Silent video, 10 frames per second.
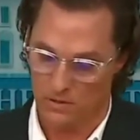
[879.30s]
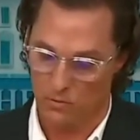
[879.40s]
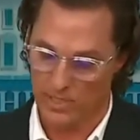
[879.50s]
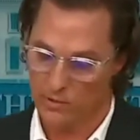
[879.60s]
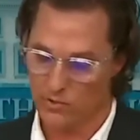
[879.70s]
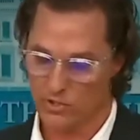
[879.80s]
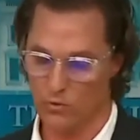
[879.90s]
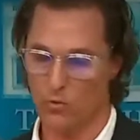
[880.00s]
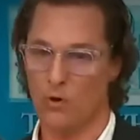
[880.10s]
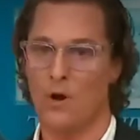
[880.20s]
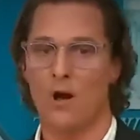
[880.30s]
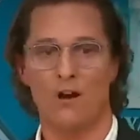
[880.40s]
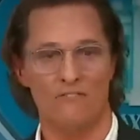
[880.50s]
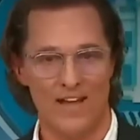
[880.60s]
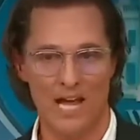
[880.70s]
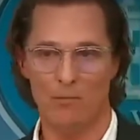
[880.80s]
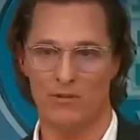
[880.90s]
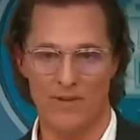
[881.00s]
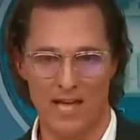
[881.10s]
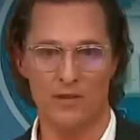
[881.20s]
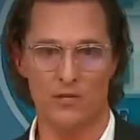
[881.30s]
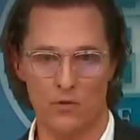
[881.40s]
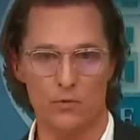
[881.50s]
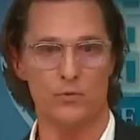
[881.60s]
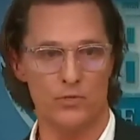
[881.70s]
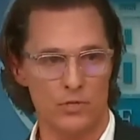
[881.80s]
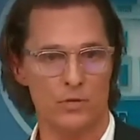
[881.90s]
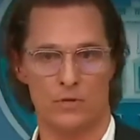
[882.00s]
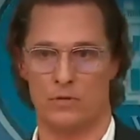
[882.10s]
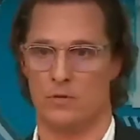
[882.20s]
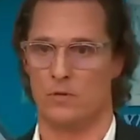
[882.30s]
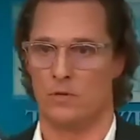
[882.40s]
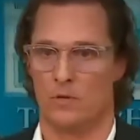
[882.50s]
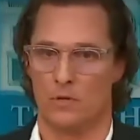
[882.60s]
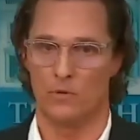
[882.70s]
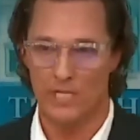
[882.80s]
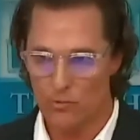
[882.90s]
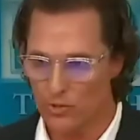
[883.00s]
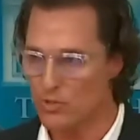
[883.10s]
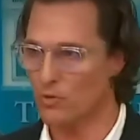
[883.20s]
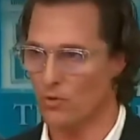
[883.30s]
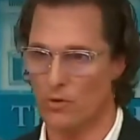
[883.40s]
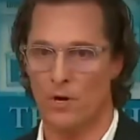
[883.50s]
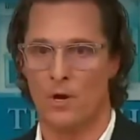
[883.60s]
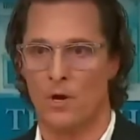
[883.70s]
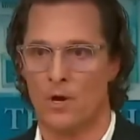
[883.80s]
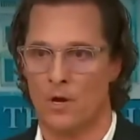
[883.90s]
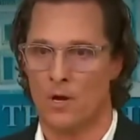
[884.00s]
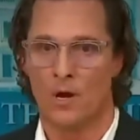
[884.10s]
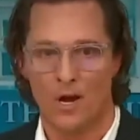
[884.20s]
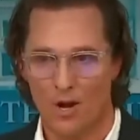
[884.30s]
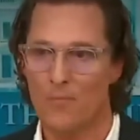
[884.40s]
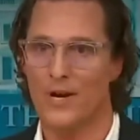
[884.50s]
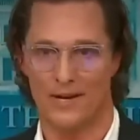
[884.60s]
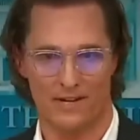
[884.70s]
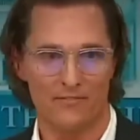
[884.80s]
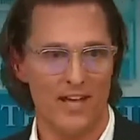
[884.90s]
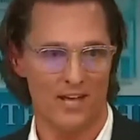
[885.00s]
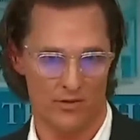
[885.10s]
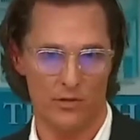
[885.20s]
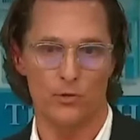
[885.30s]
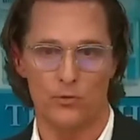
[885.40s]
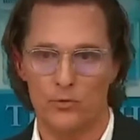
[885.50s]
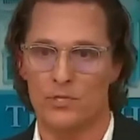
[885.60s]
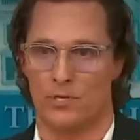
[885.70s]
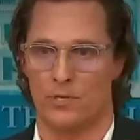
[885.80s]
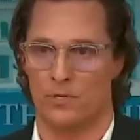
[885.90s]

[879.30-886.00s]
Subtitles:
We need to restore our family values. We need to restore our American values.